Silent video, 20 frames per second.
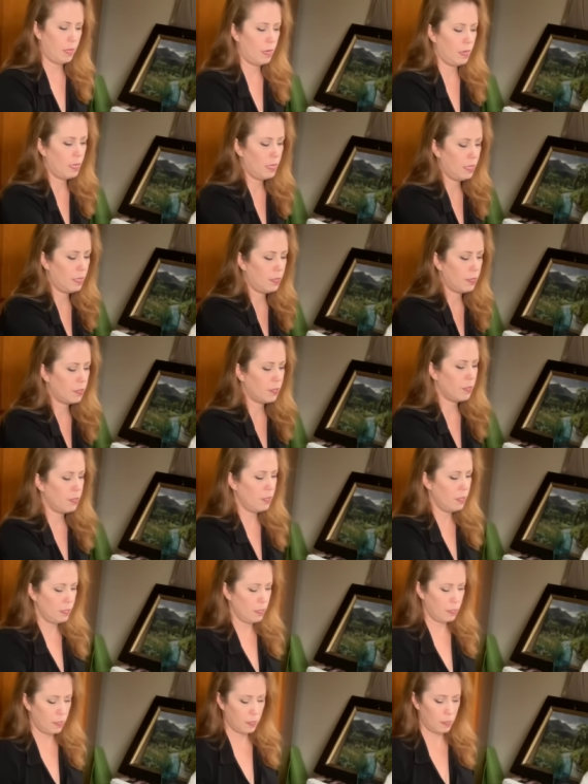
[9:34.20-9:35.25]
and here,
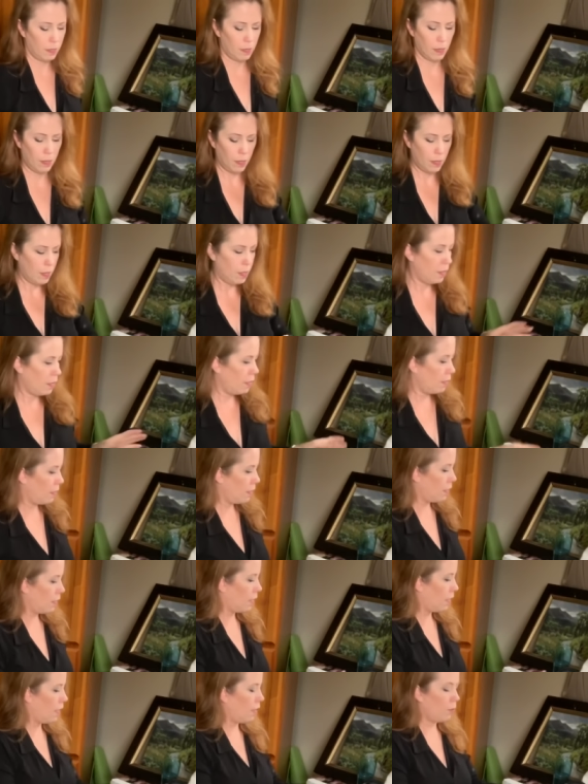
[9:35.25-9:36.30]

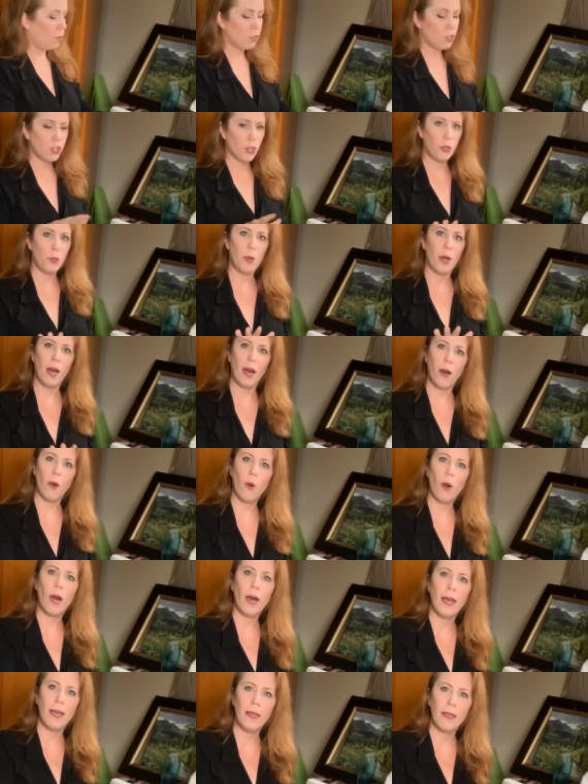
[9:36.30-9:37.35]
I will show you how
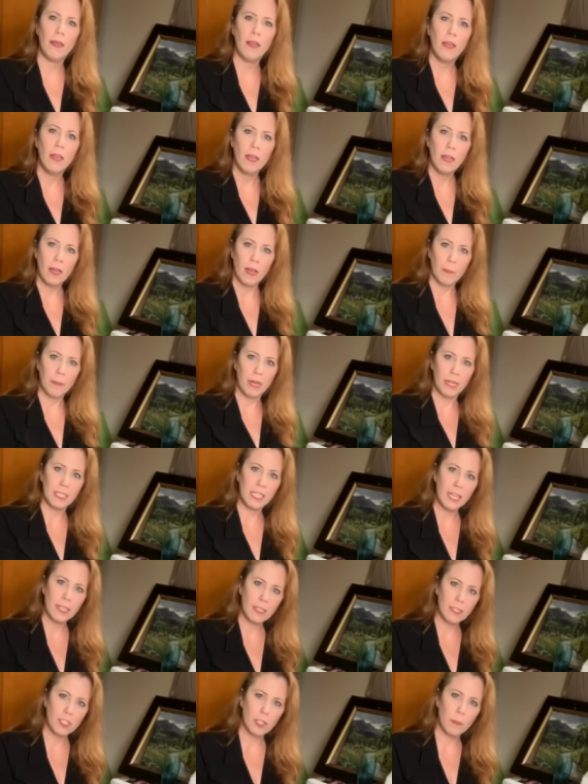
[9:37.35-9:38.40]
I, I'm gonna
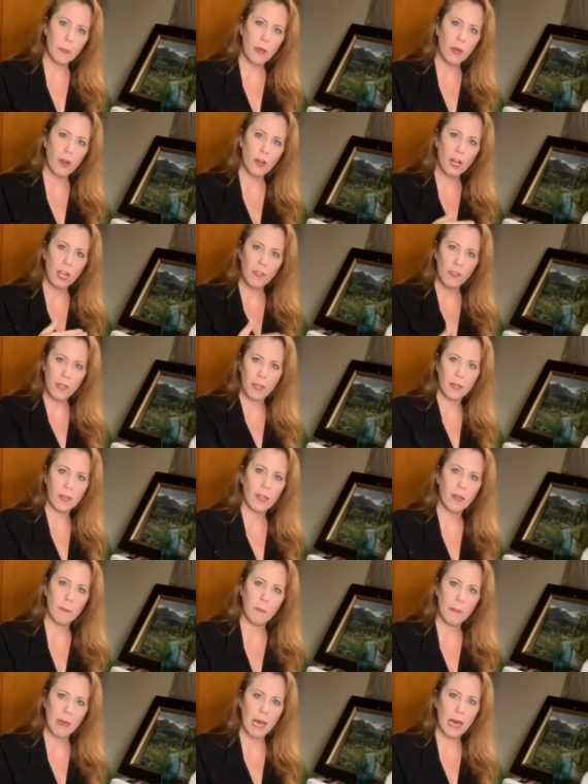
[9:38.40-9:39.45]
take this apart and then
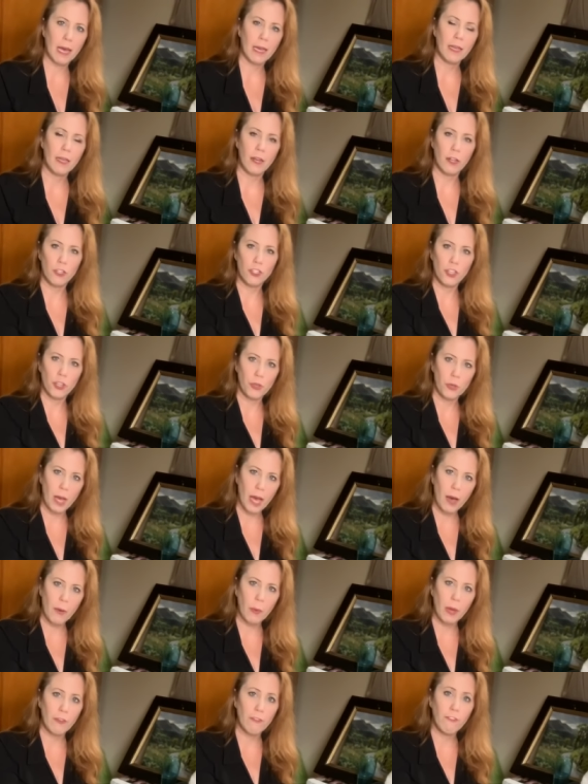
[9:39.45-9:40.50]
come back and I'll show you
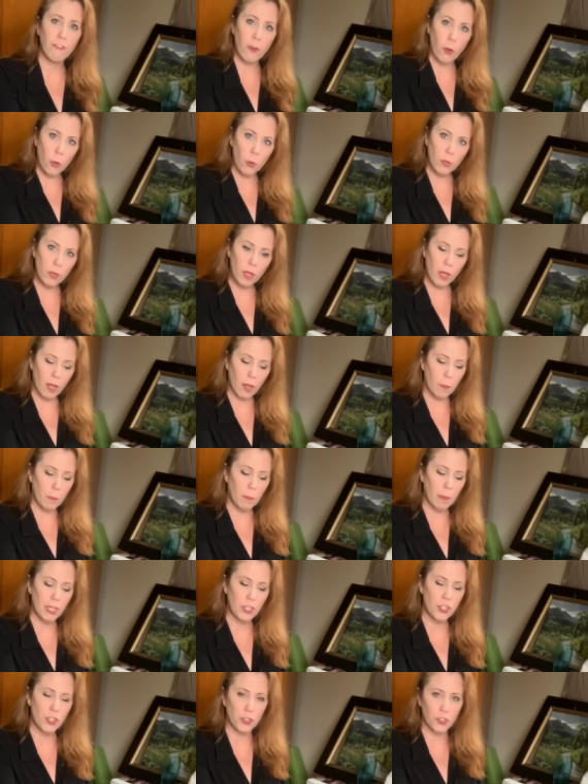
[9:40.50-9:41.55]
how I fold up
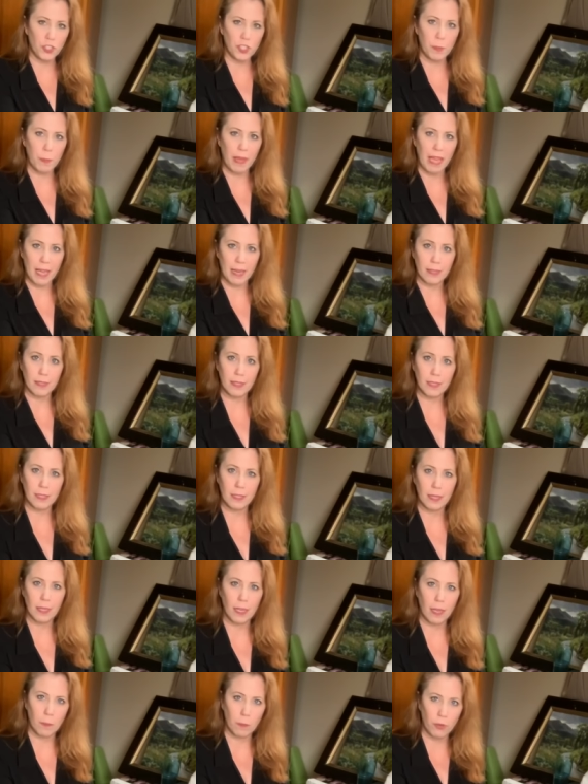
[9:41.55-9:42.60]
my shirts and pants
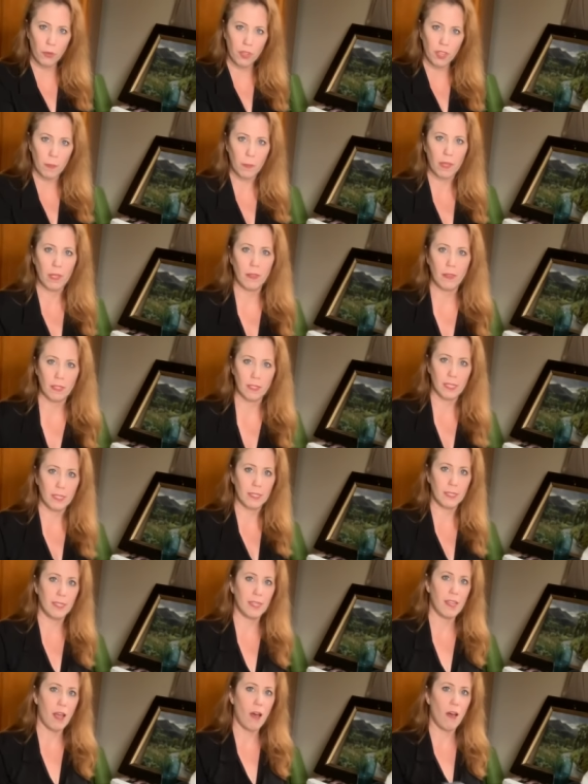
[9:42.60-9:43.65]
and put them in this.
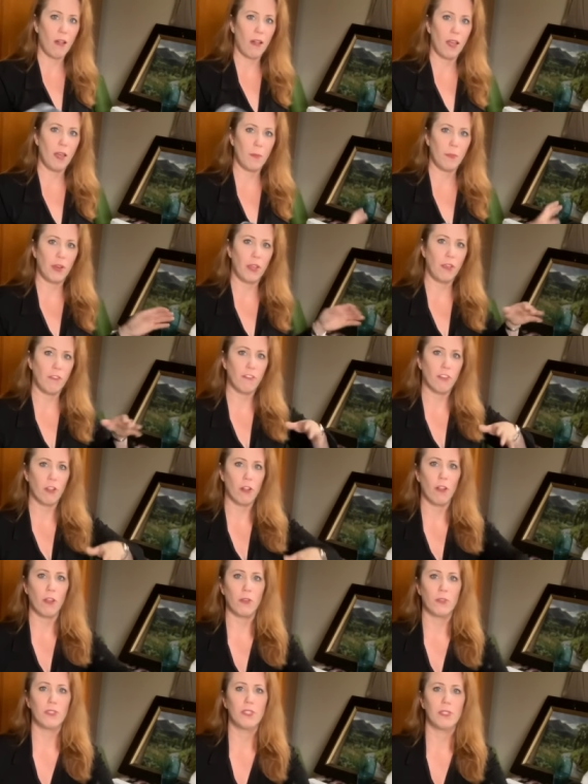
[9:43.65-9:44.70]
This is all I'm bringing for
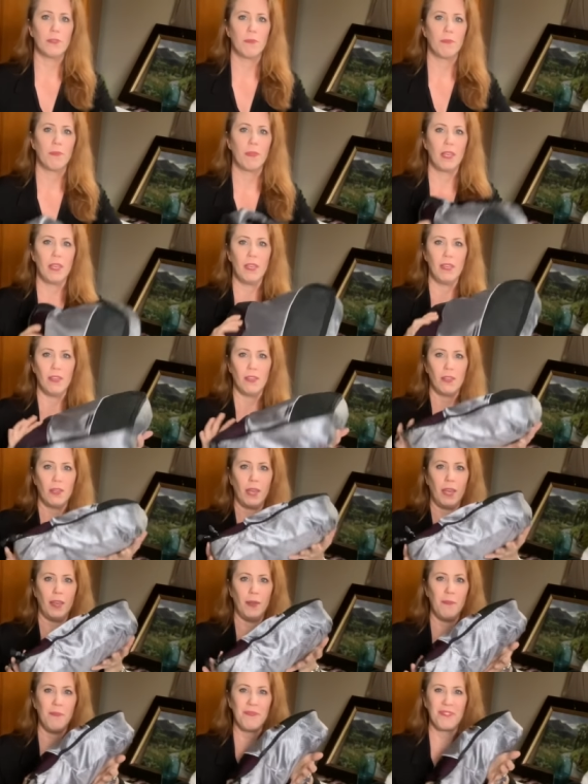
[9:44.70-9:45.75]
clothes,
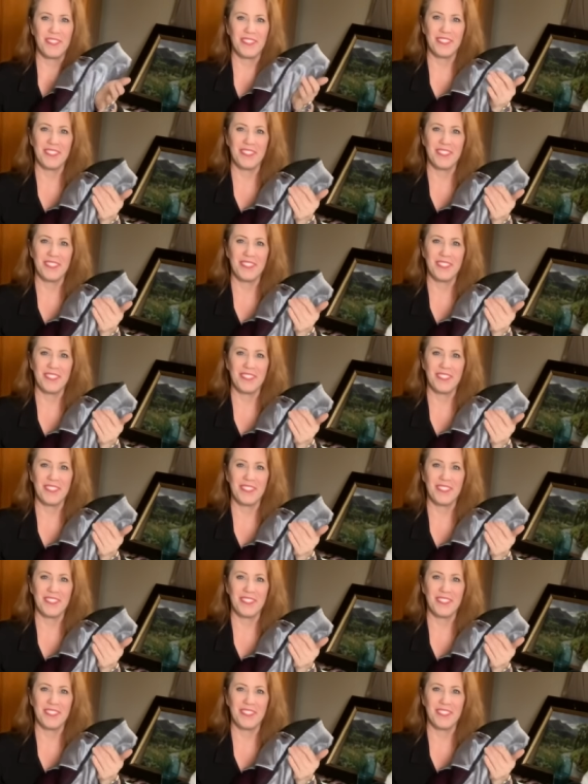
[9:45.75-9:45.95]
okay?